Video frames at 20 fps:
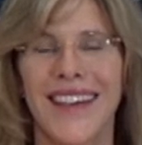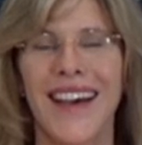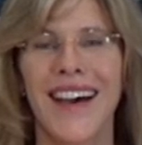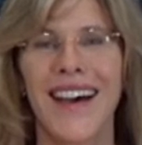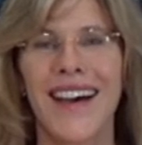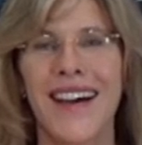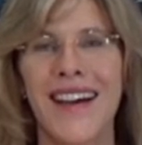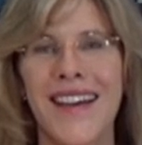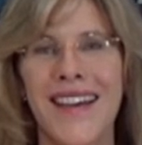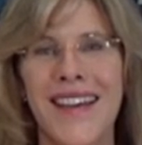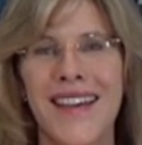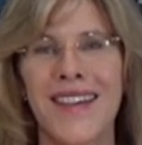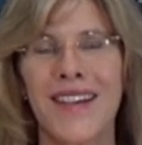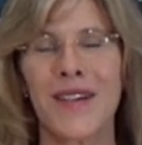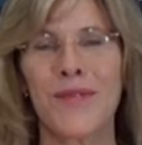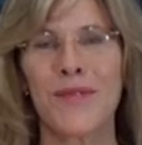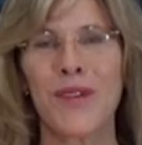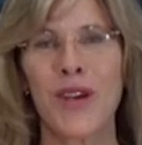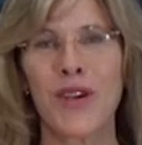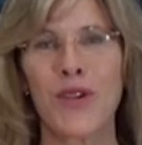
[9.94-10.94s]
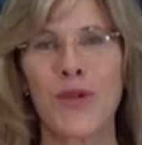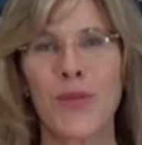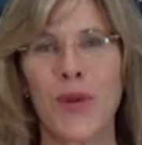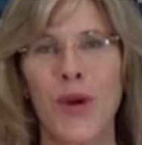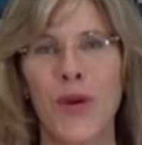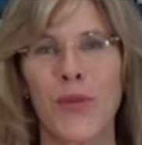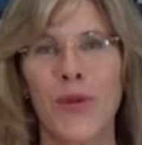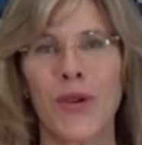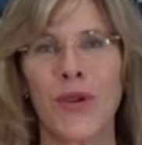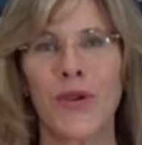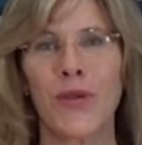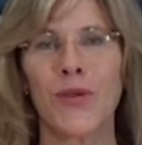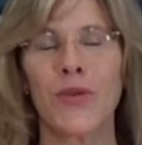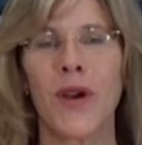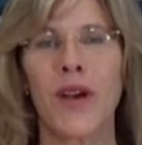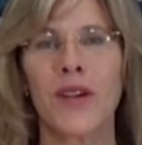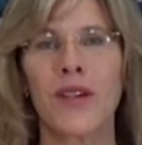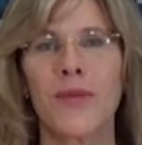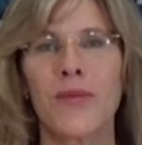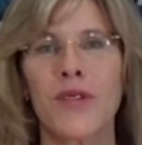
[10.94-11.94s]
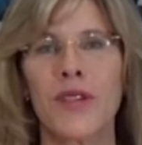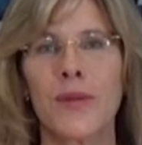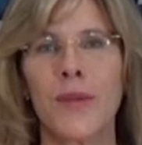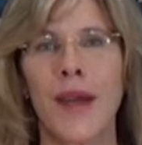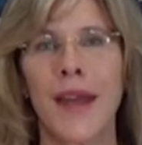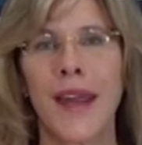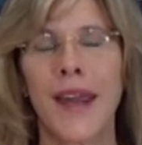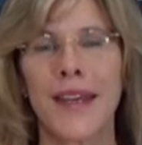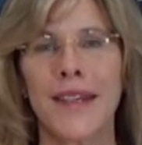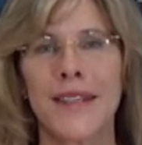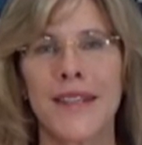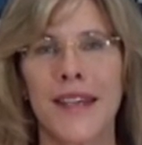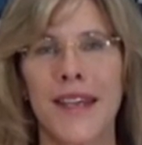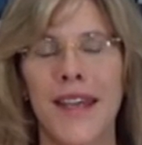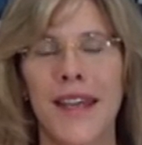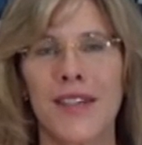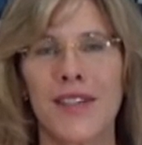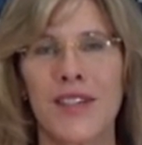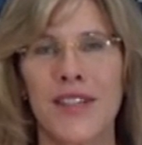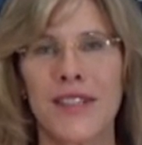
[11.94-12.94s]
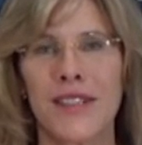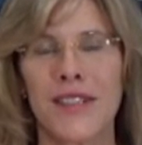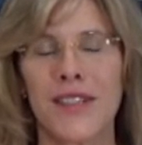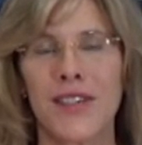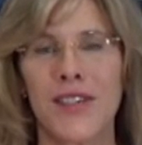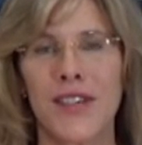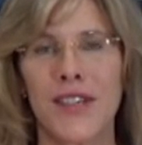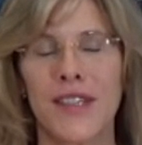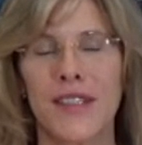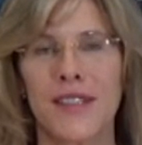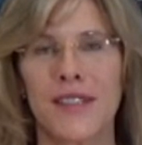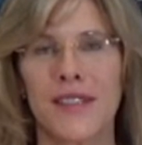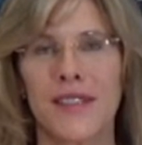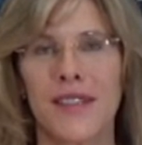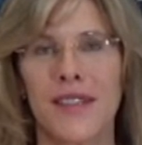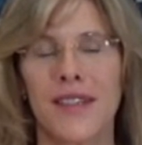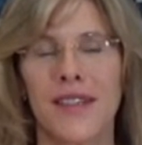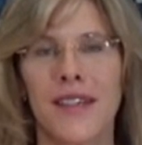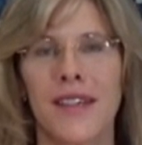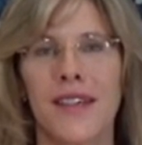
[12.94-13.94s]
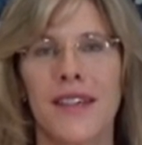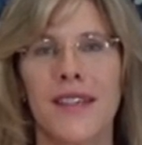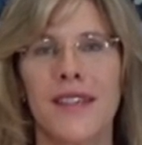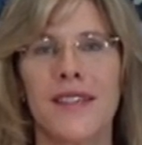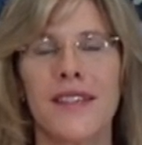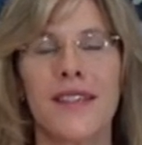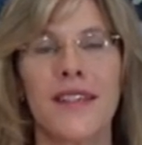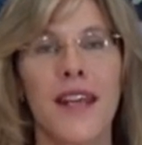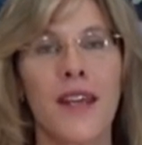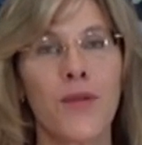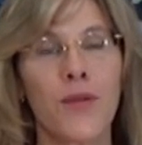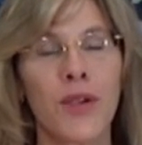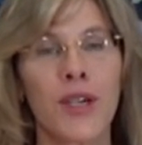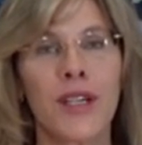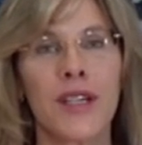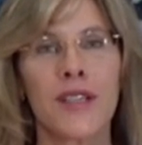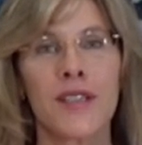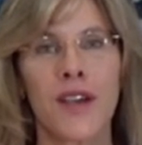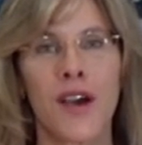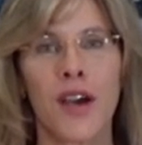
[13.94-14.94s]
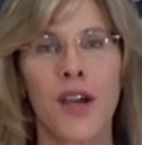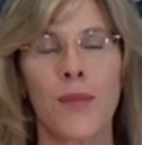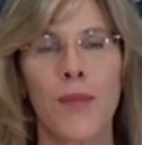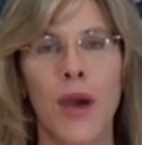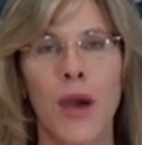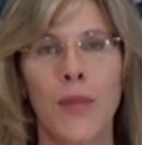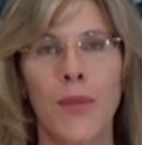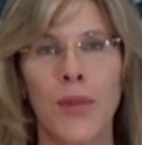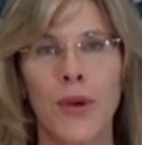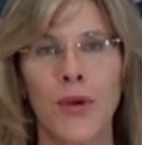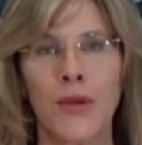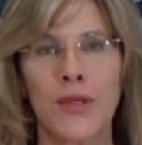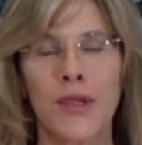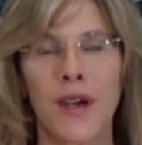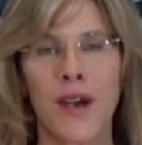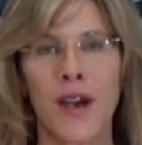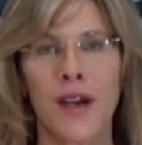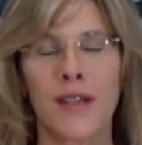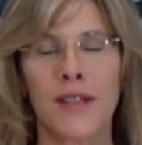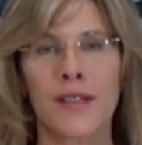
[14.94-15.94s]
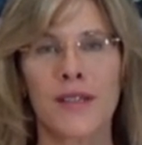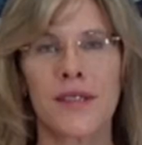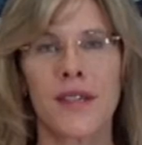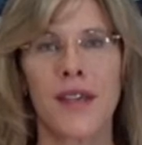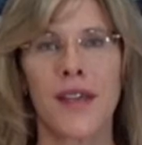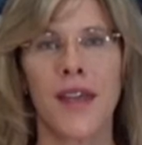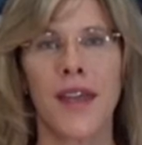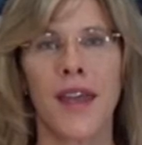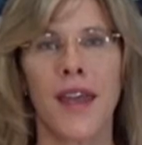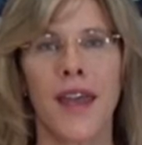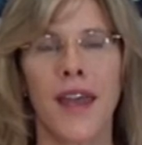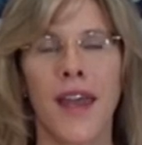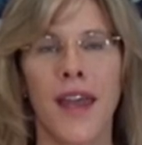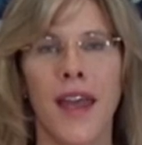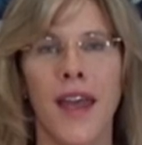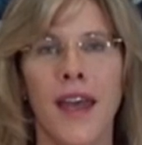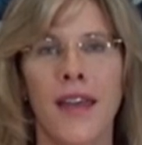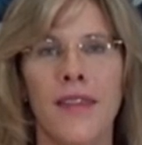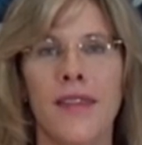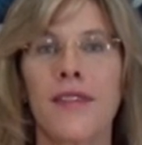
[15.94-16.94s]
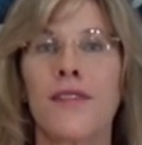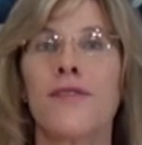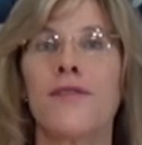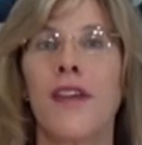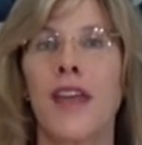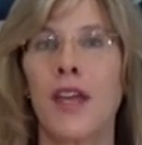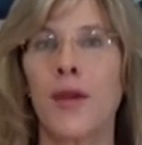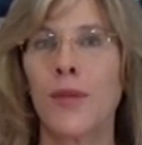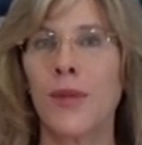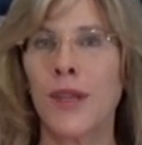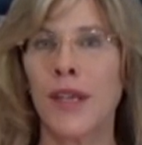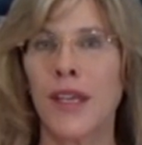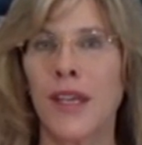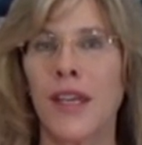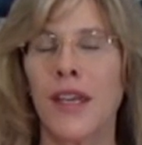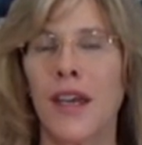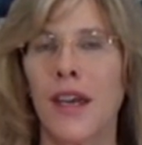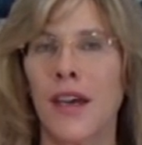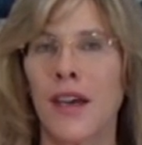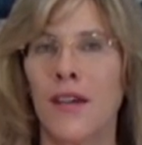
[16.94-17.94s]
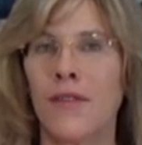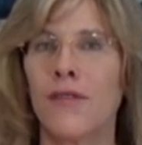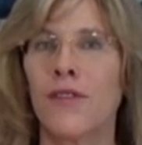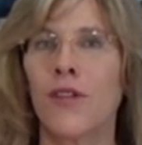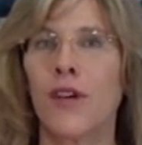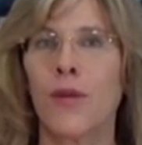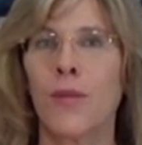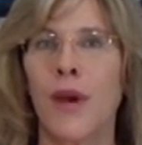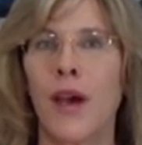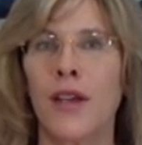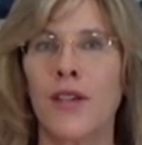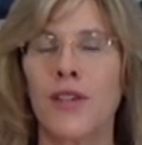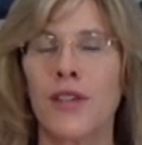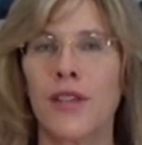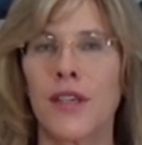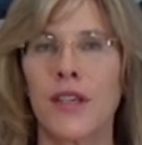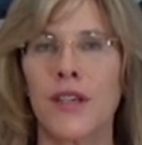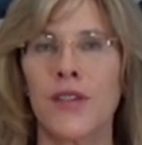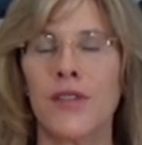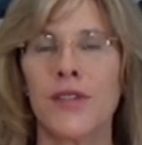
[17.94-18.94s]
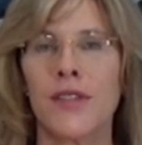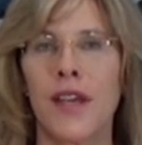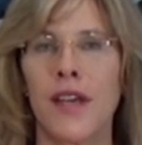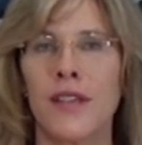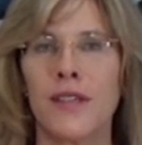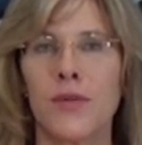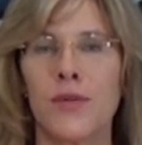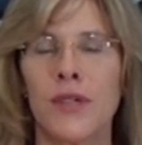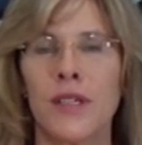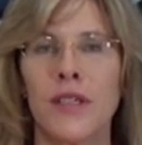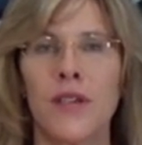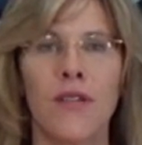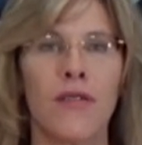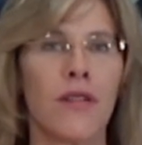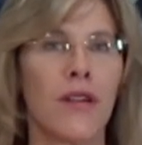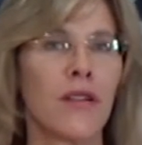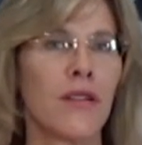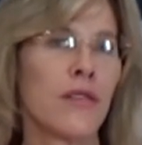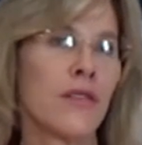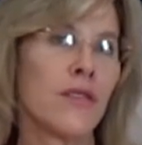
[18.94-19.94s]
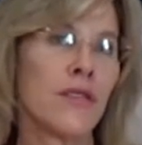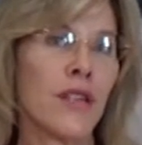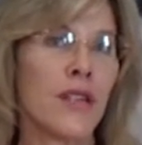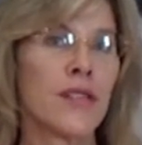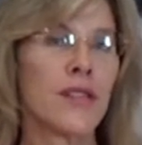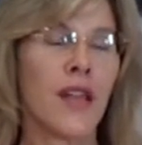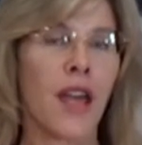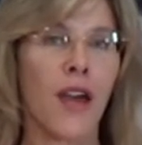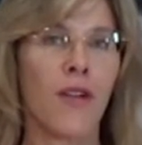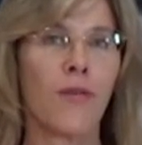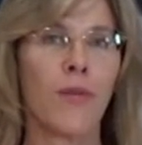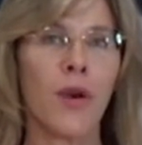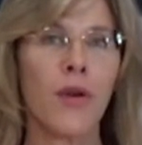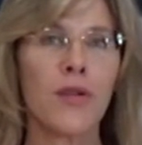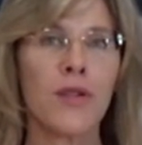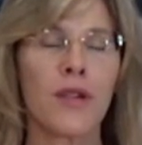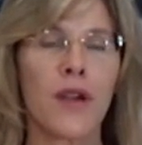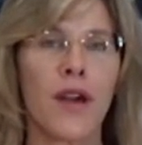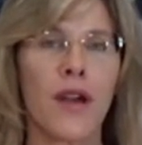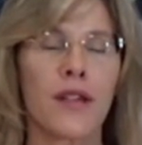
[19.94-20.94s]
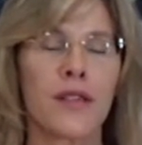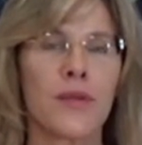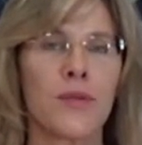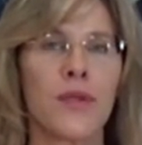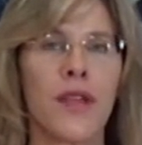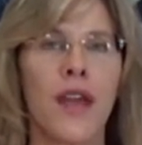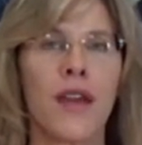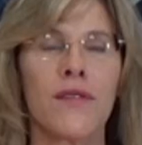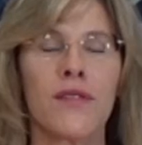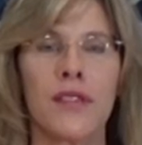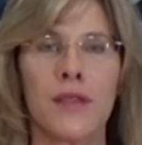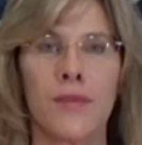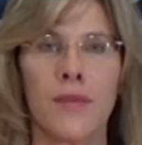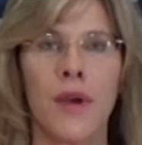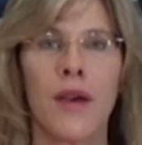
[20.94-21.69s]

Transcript: Hi, I'm Dr. Bomer. Welcome to my anti-aging series. Today we're going to talk about Botox and the family of neuromodulators. As we no longer just have Botox, we have